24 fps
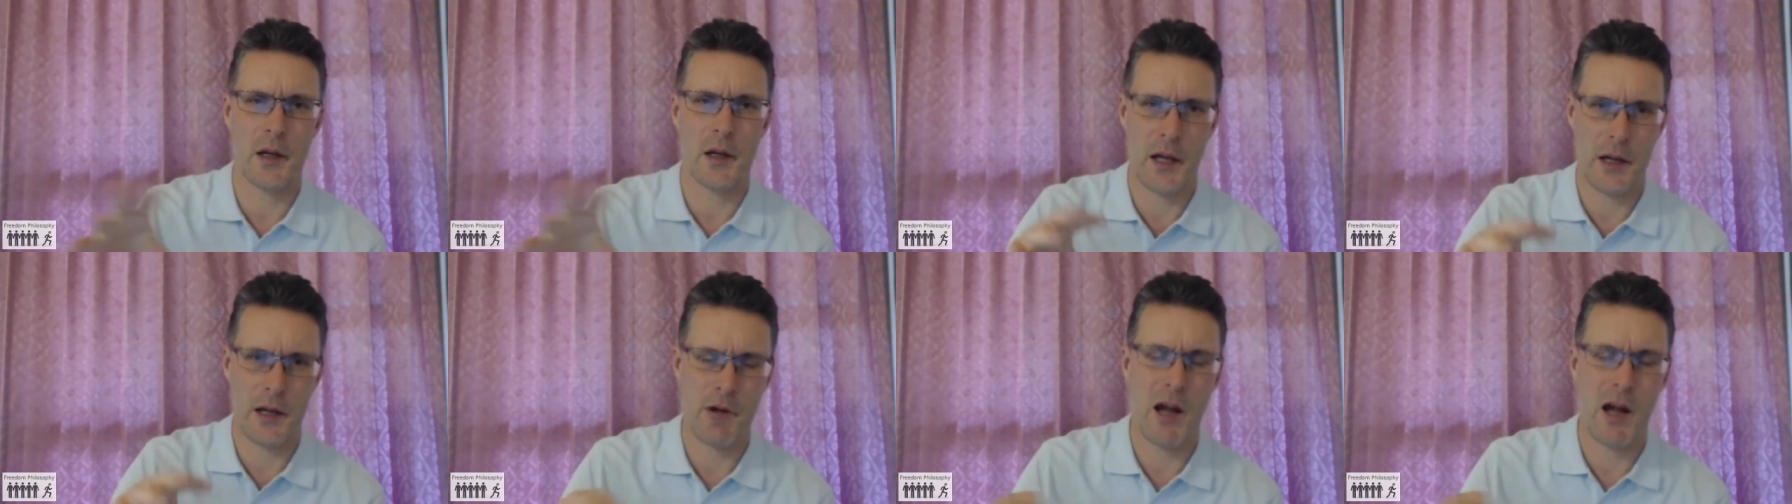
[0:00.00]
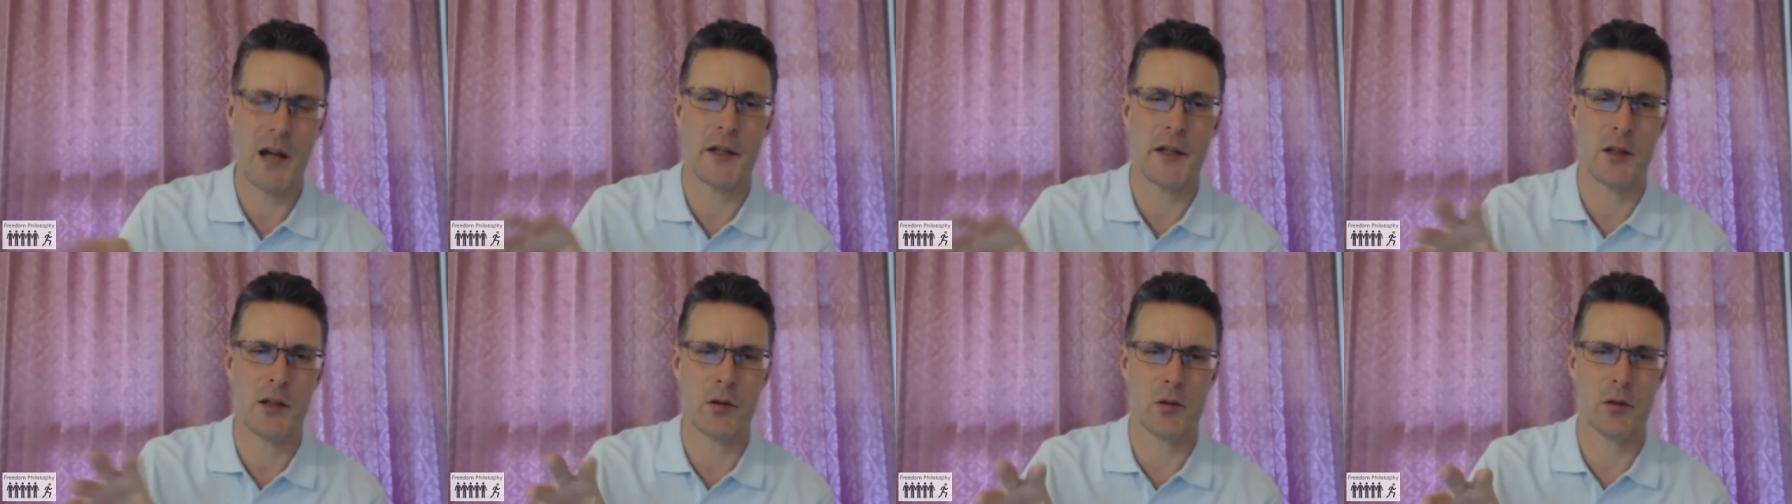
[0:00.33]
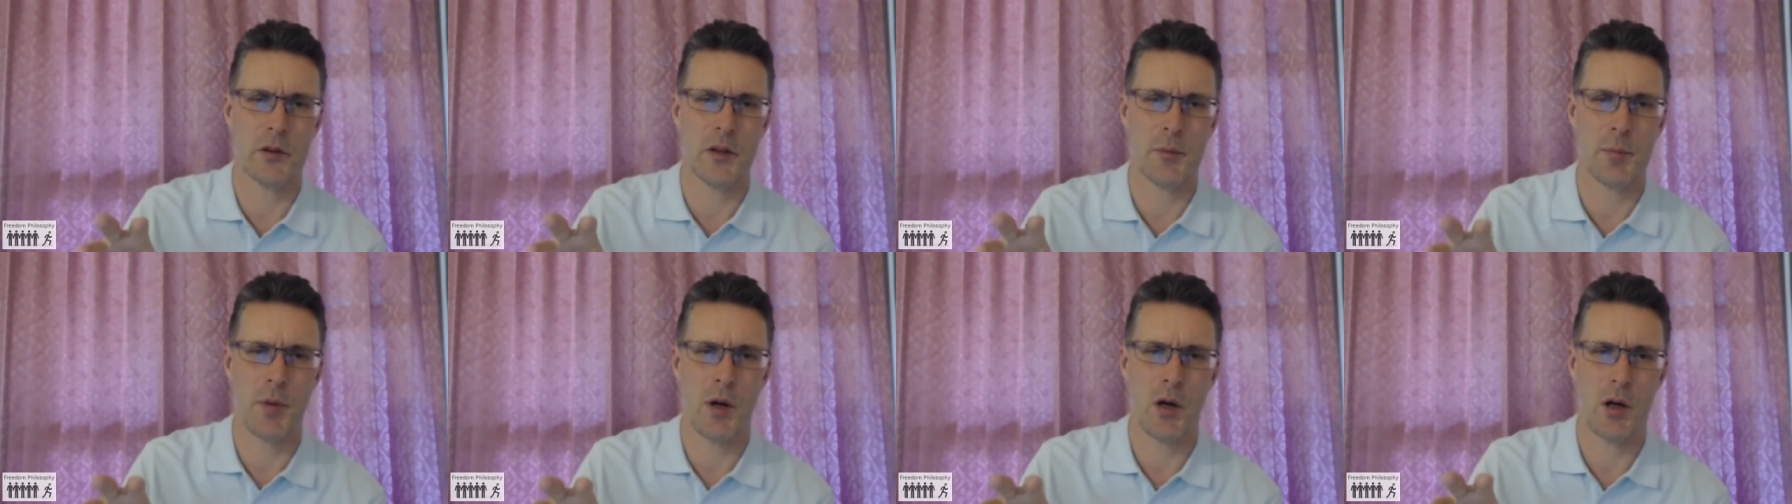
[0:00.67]
a radical
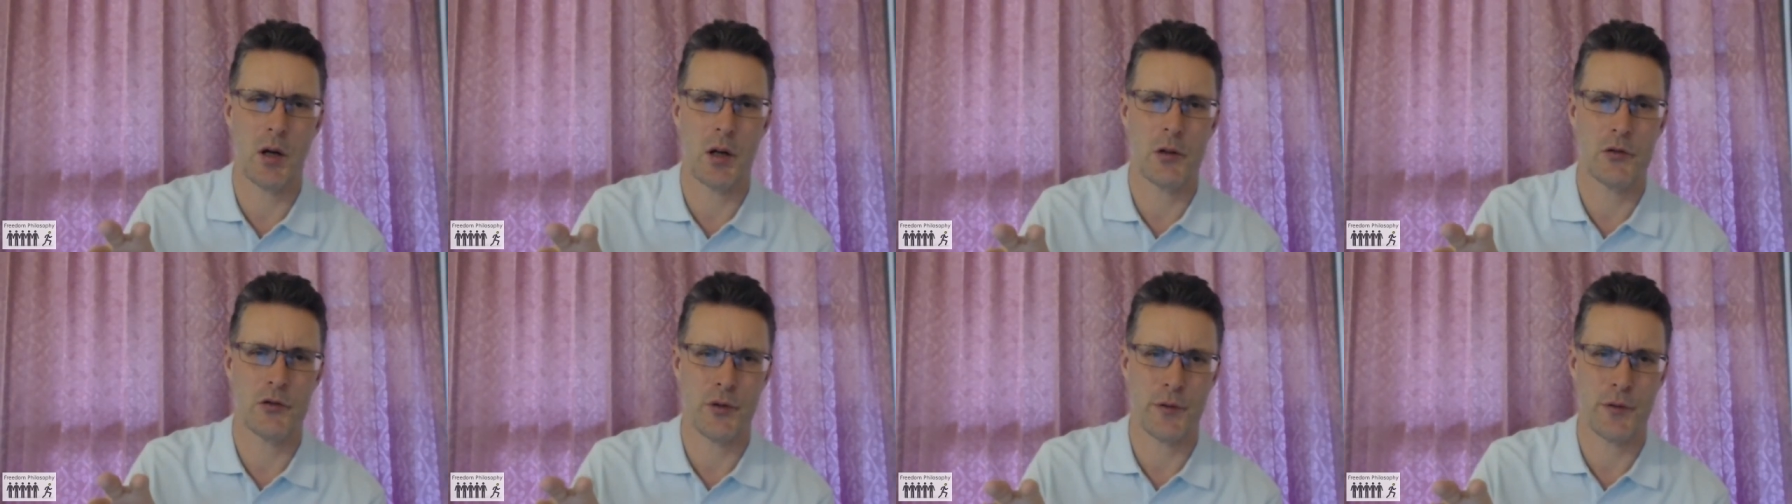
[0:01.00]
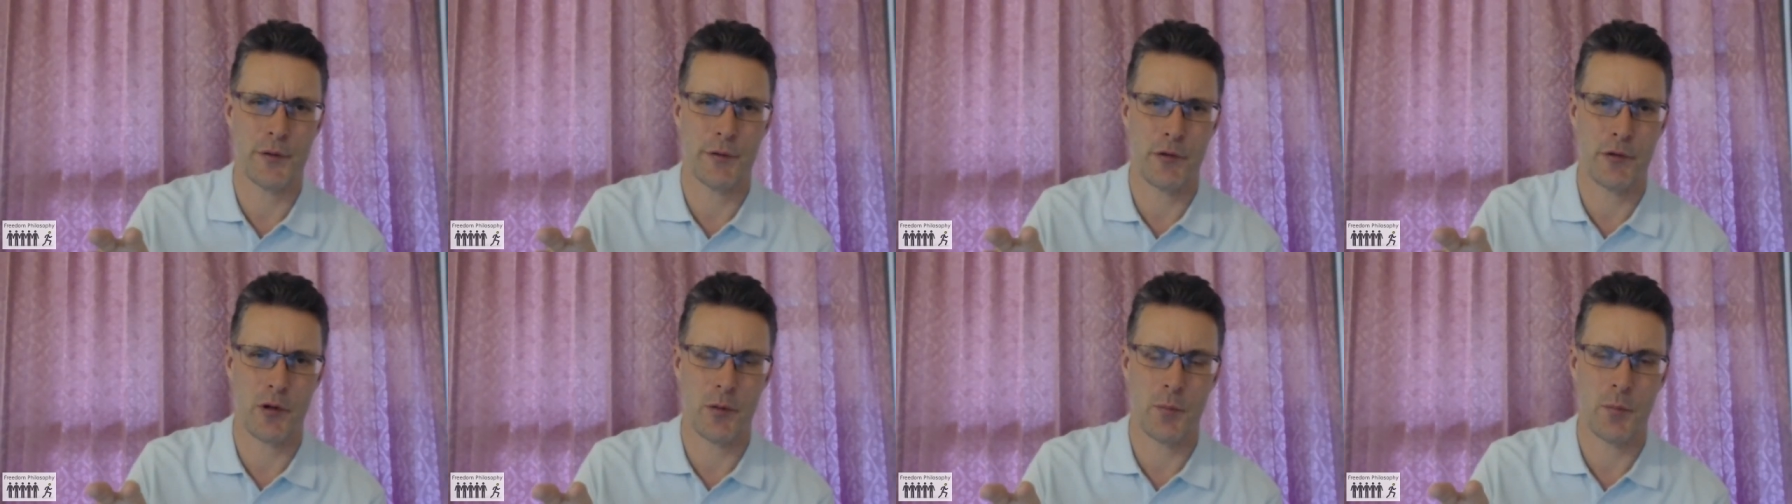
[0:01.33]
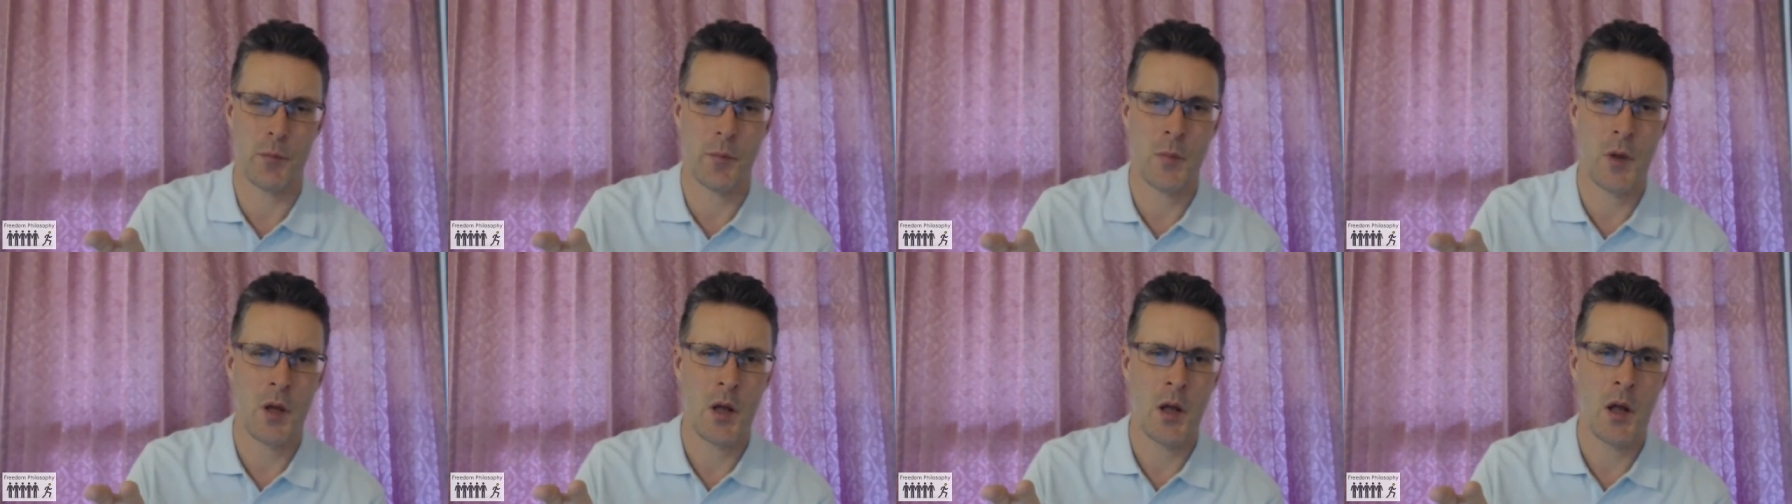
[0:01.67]
departure
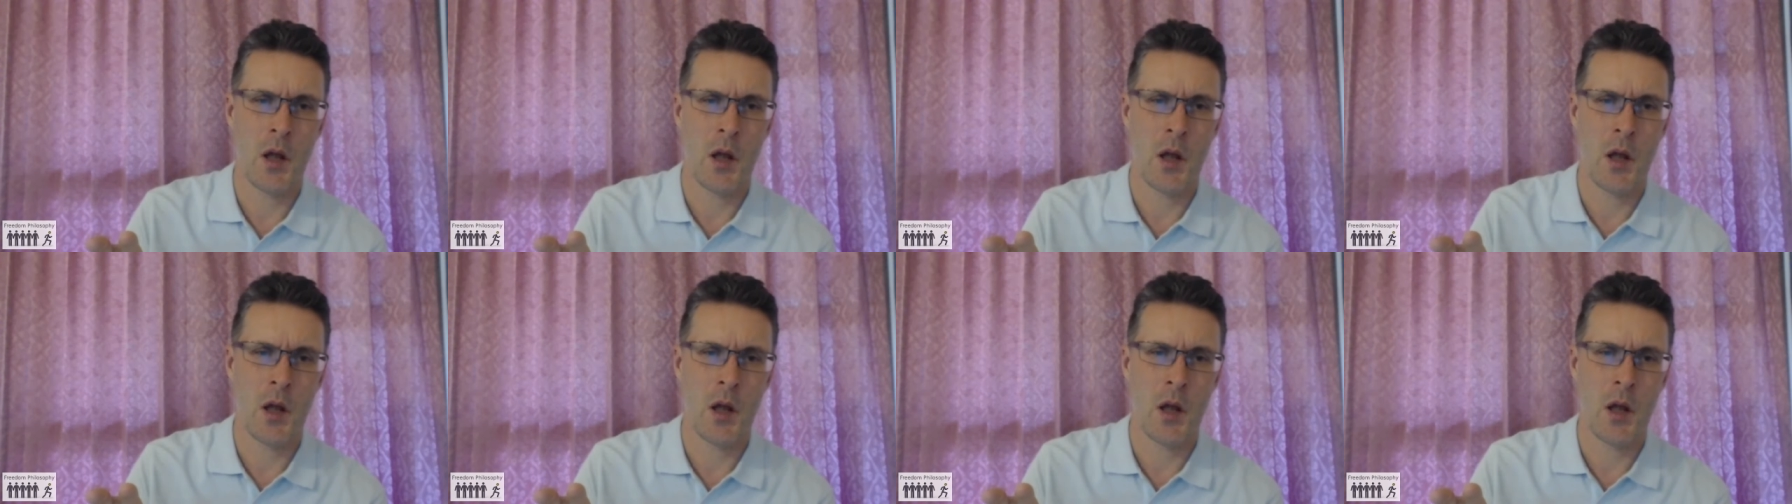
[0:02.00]
from